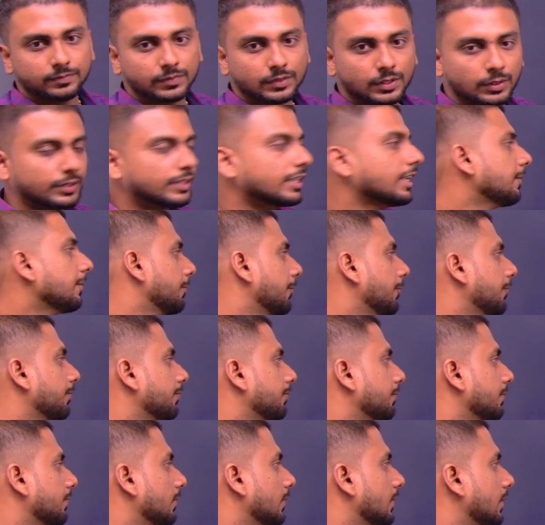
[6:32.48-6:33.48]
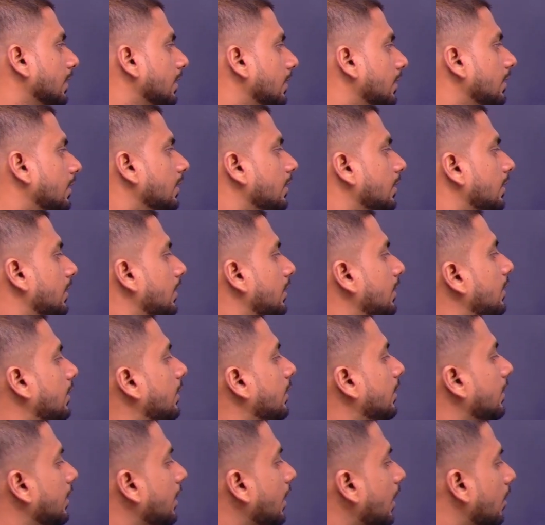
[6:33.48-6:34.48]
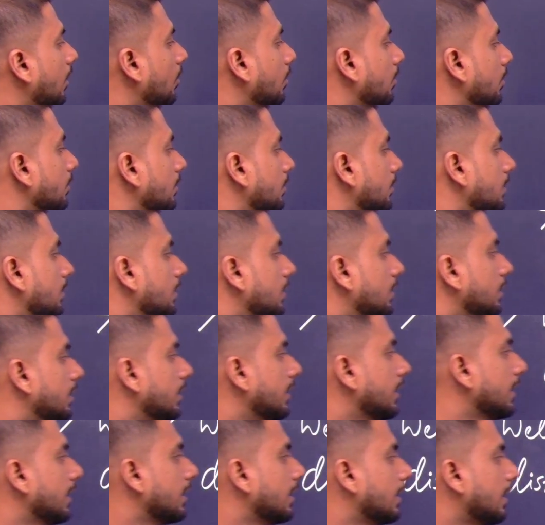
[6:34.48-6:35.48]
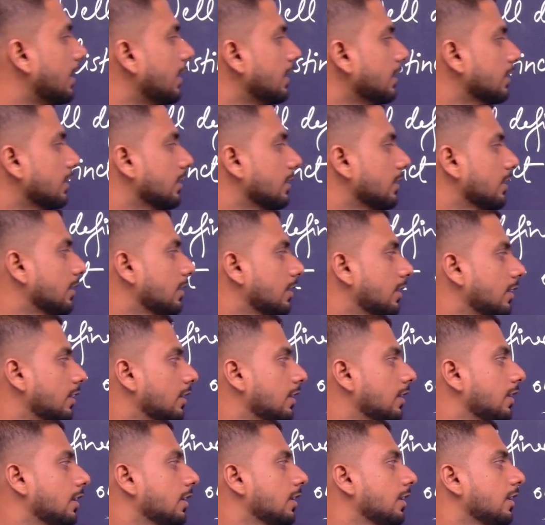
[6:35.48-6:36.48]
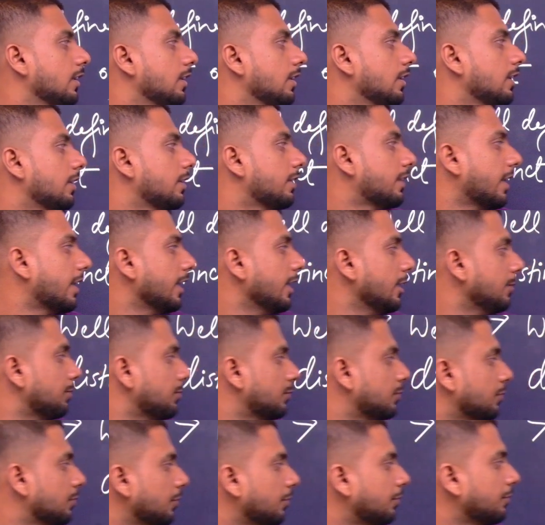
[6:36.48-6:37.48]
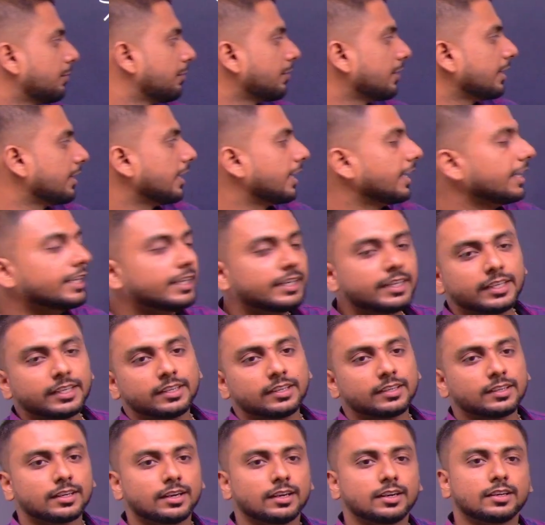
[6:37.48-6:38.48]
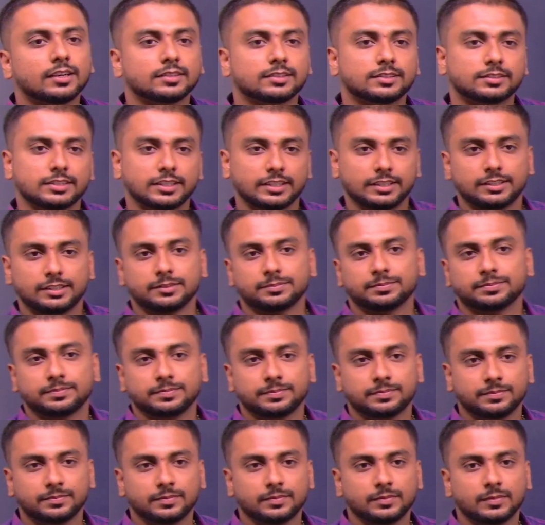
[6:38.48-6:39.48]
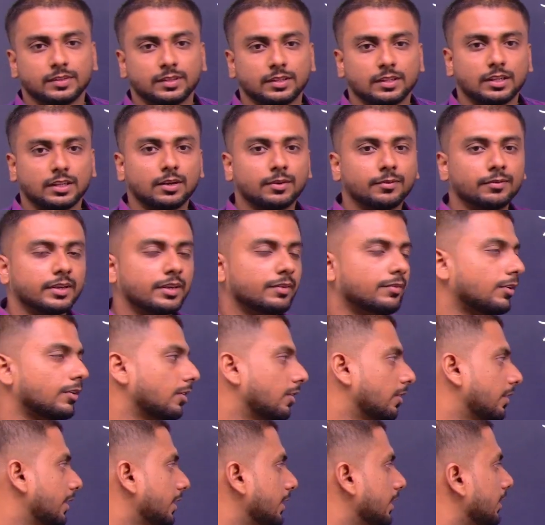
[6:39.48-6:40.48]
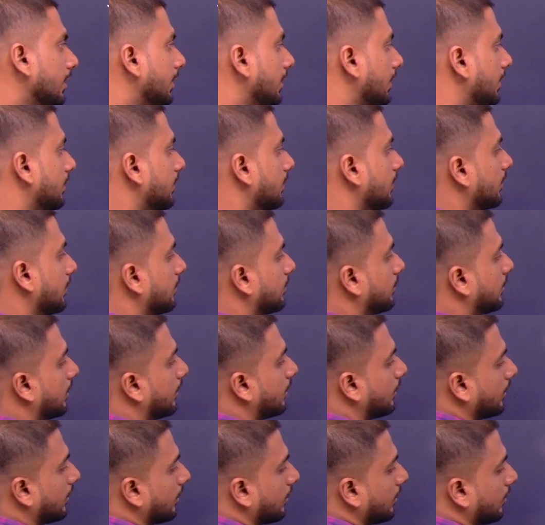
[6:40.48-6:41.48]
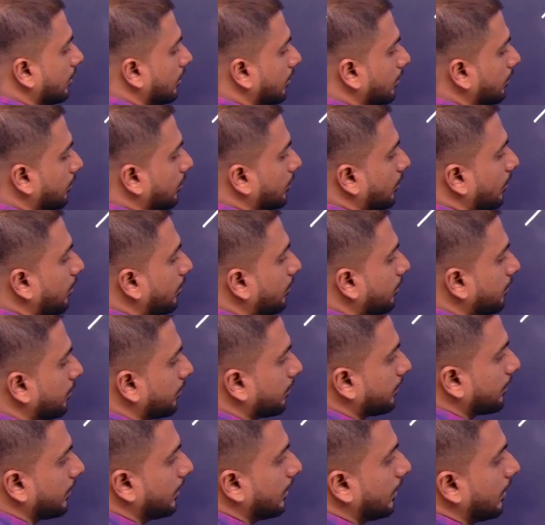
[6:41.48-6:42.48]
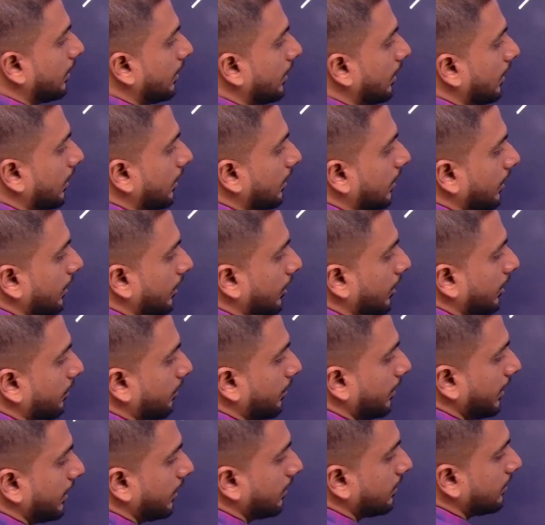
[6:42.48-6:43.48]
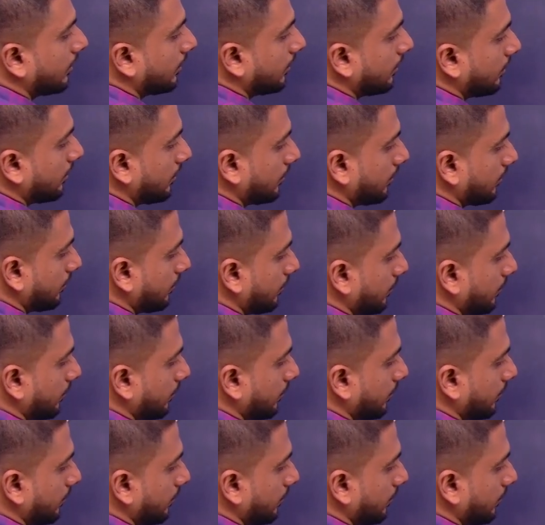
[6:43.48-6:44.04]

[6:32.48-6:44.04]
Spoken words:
Okay, now there are types of writing a set. Now we have already written a set in terms of curly braces